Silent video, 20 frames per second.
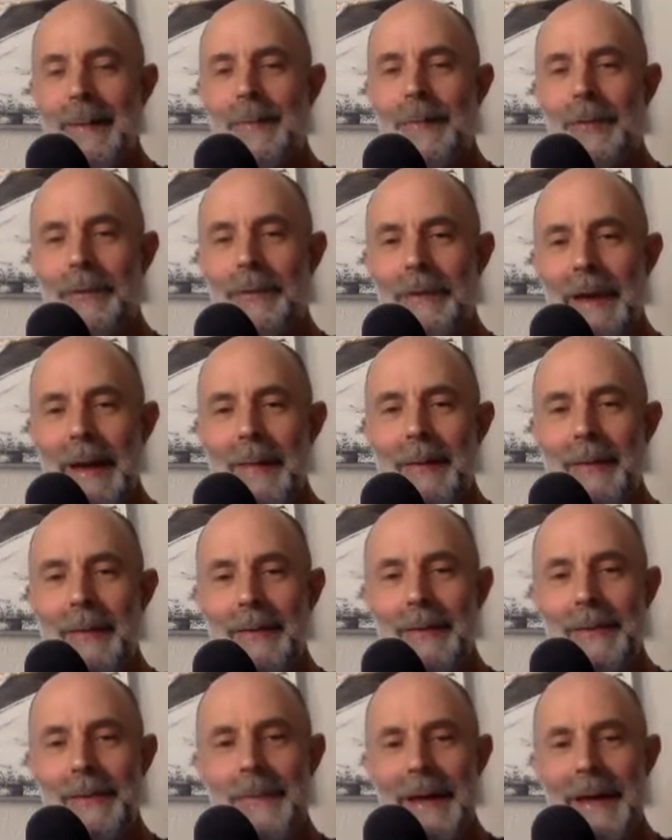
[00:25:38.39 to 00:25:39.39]

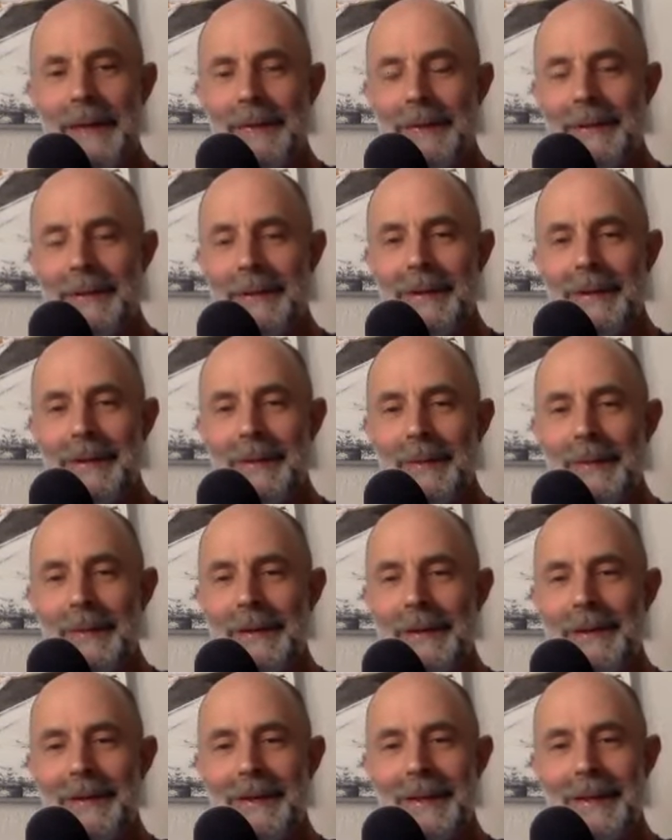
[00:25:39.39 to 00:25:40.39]
pyramidal mountain in the
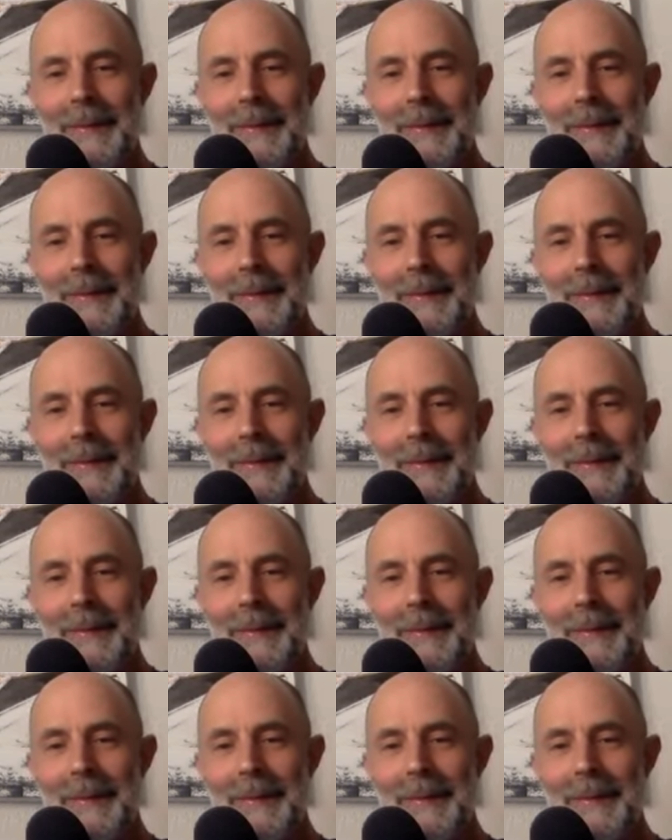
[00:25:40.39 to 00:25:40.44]
middle of the